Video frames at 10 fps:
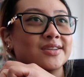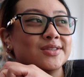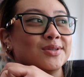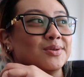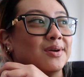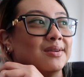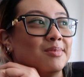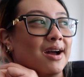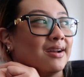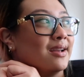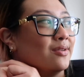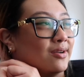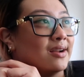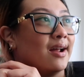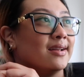to unpack and
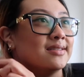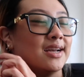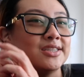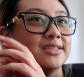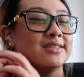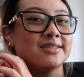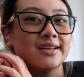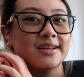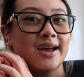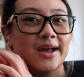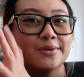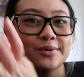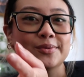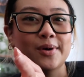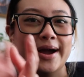organize. I don't
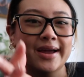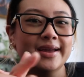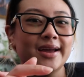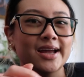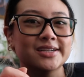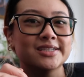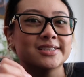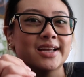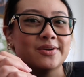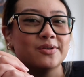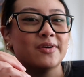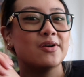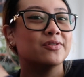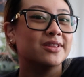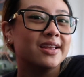know if I
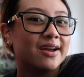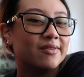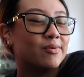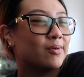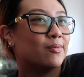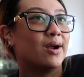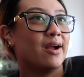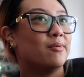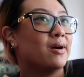overthink about where I